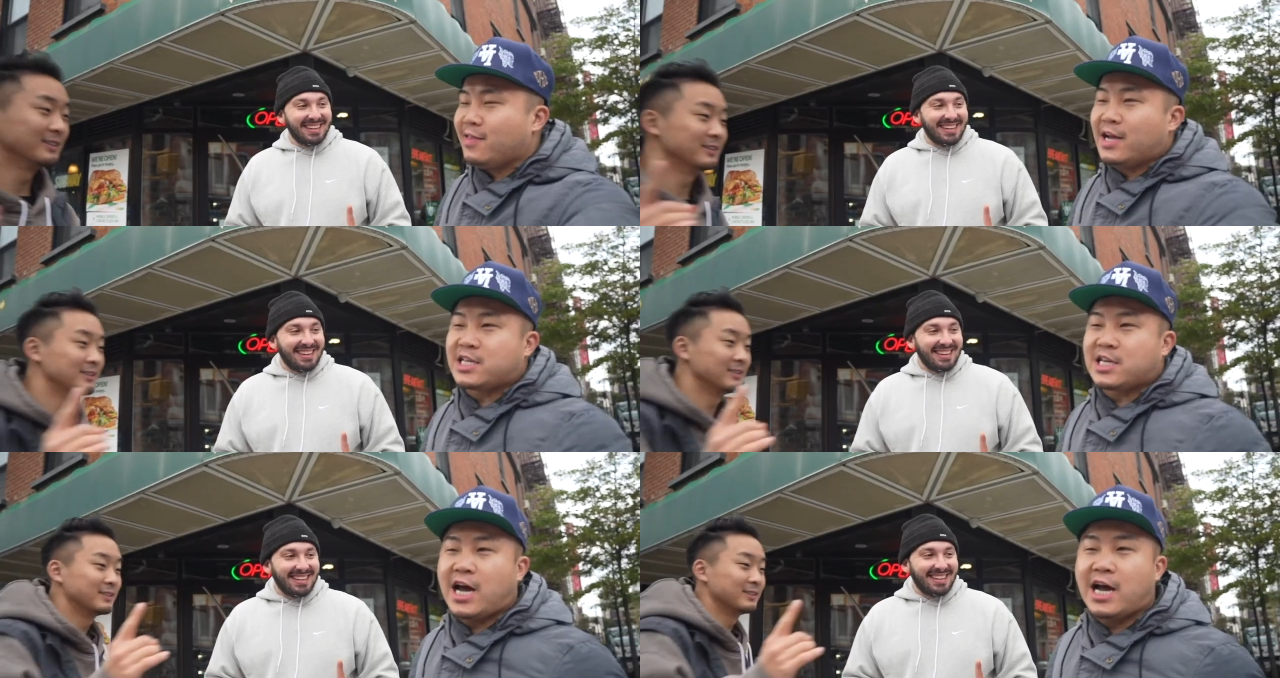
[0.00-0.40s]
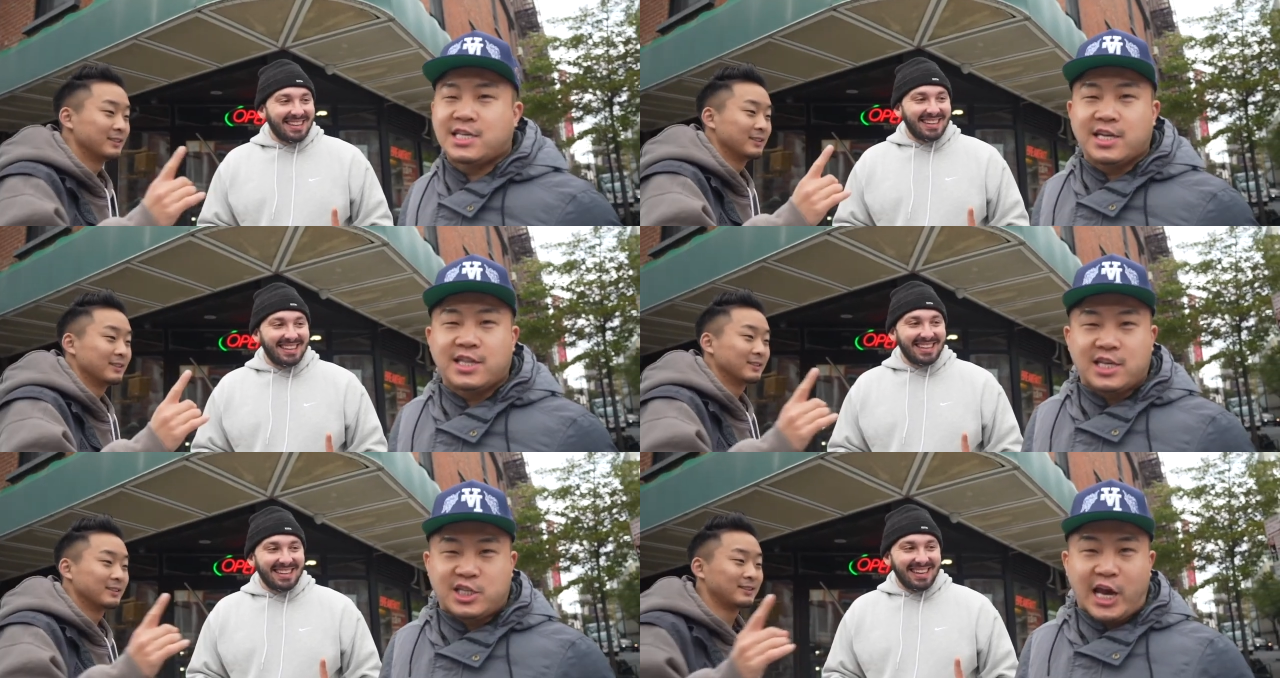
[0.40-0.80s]
Speaker 1: Let's cut to
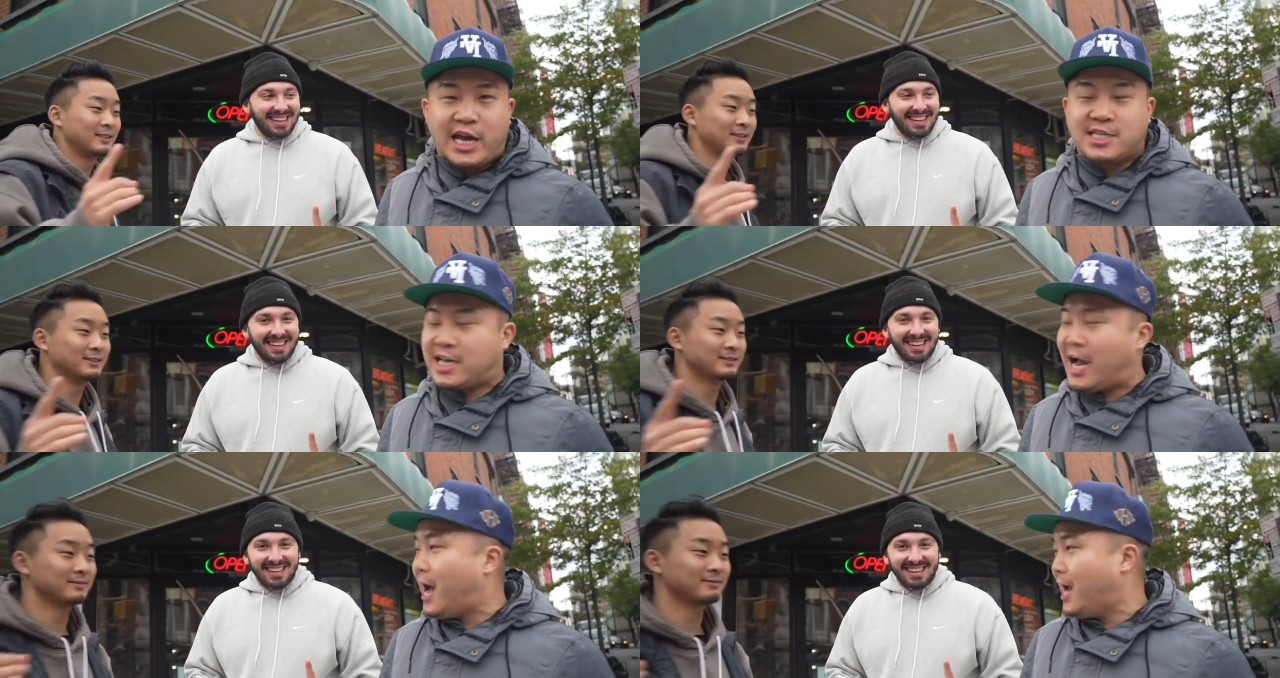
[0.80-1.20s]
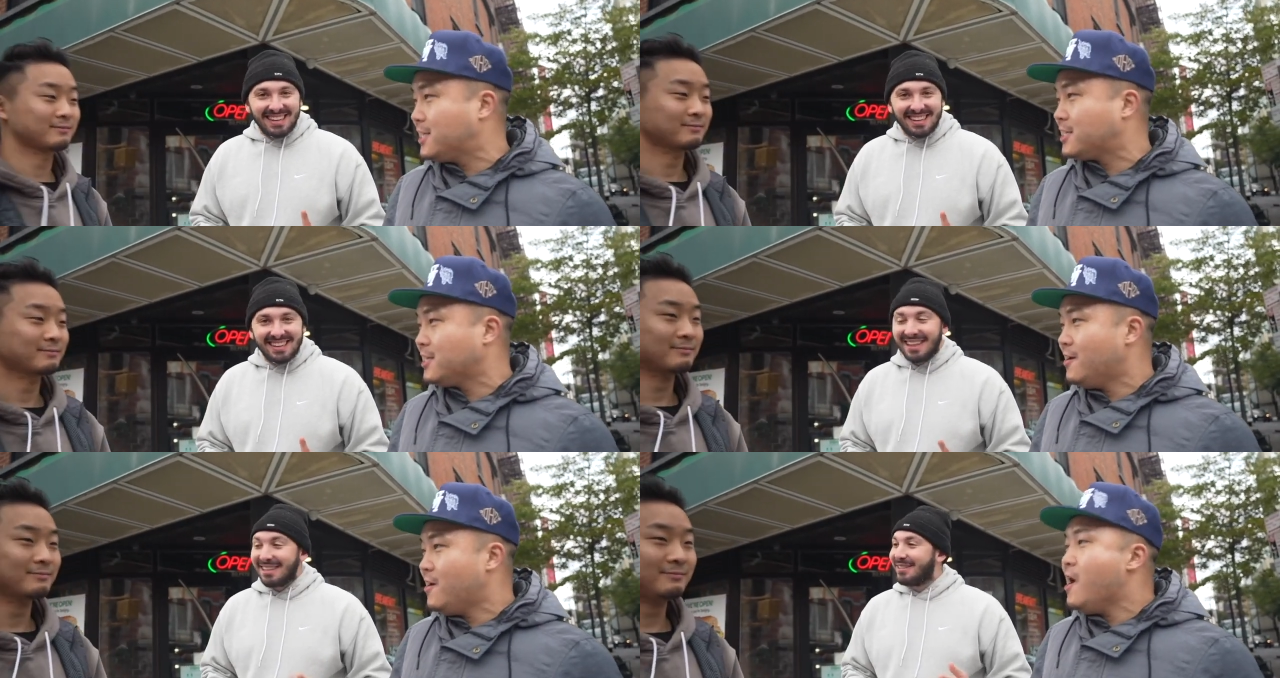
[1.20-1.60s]
the chase, guys.
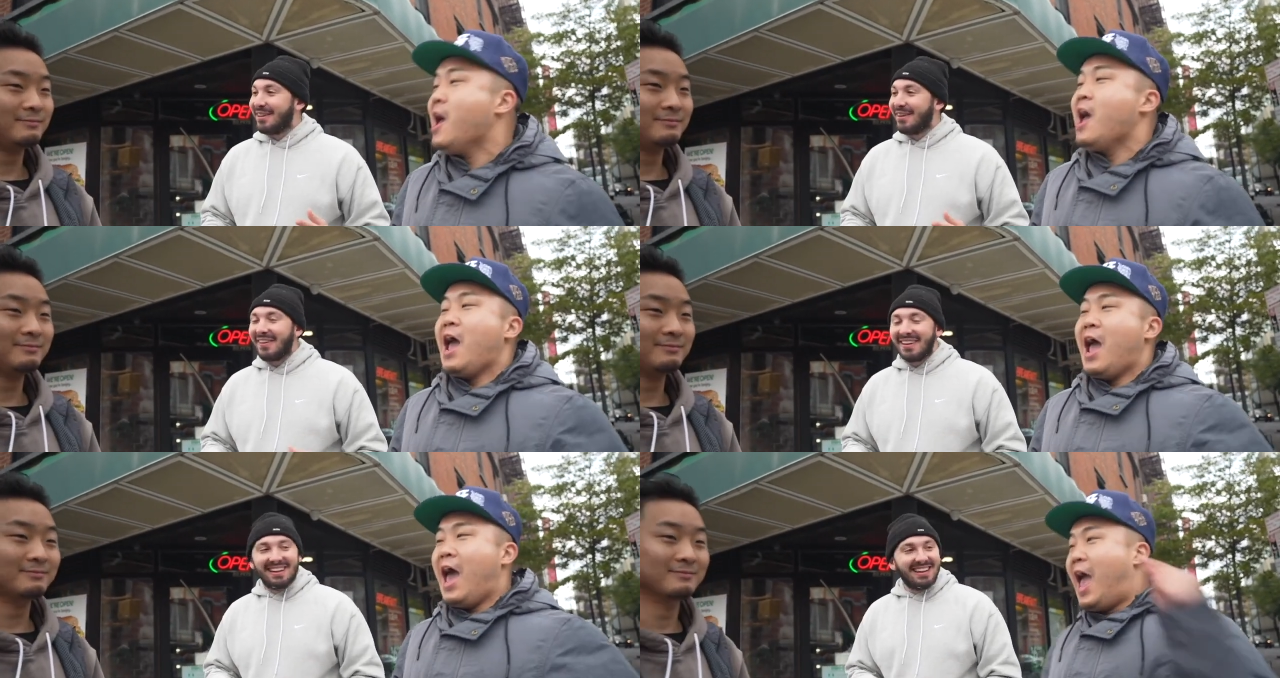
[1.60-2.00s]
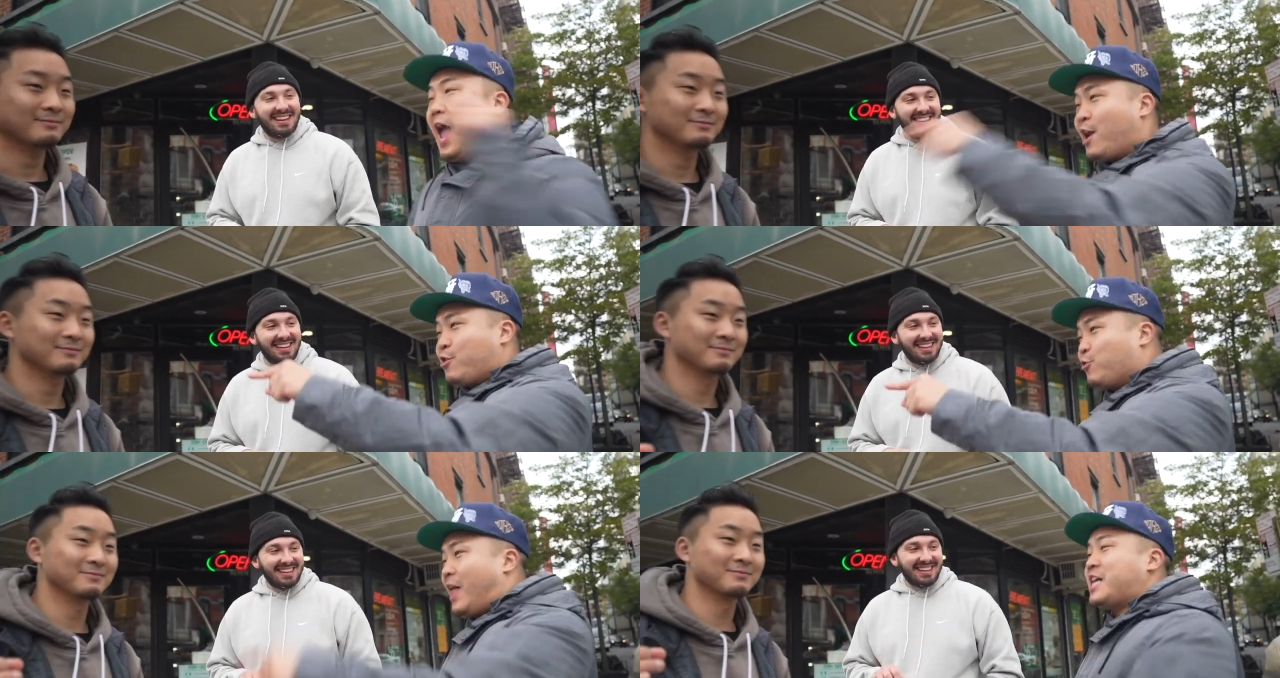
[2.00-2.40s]
Let's do it.
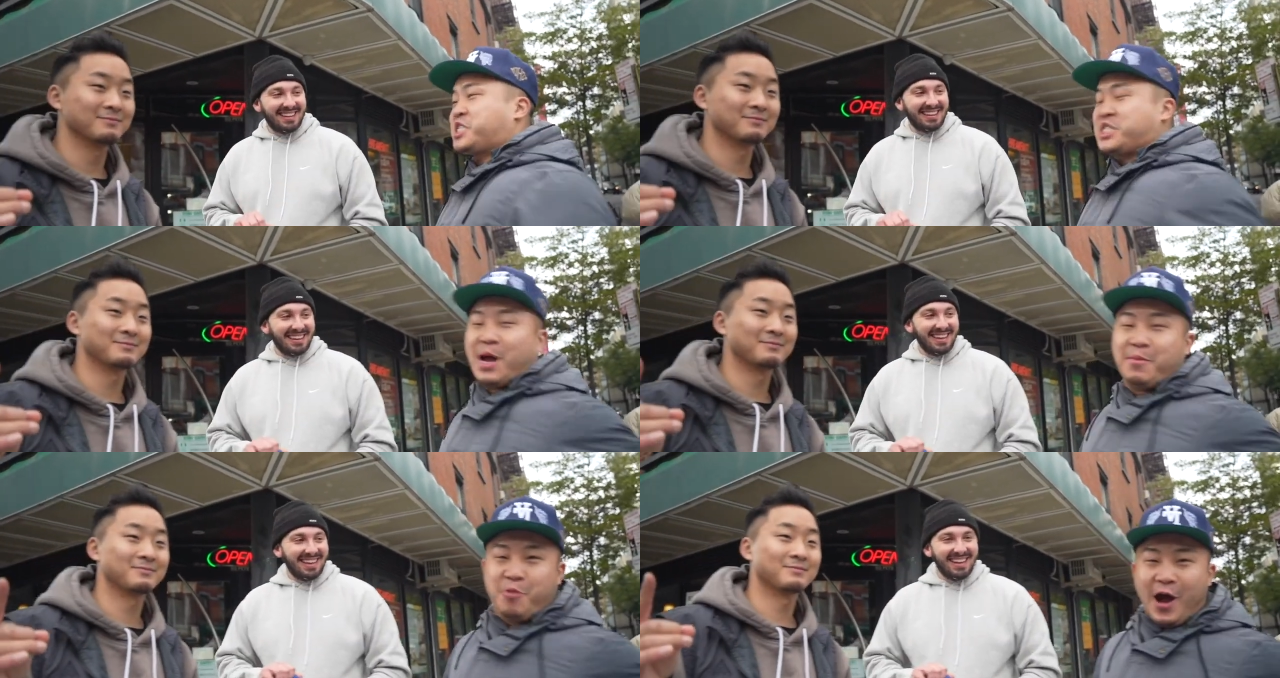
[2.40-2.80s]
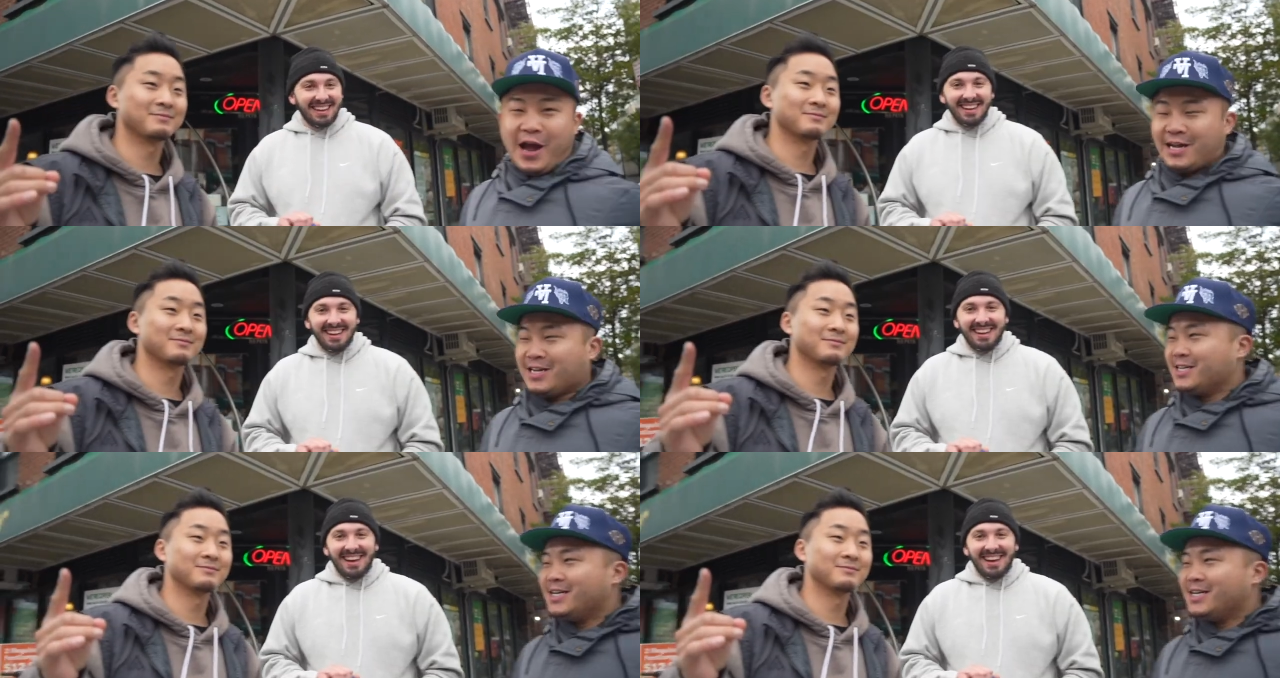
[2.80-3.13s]
Andrew likes Subway.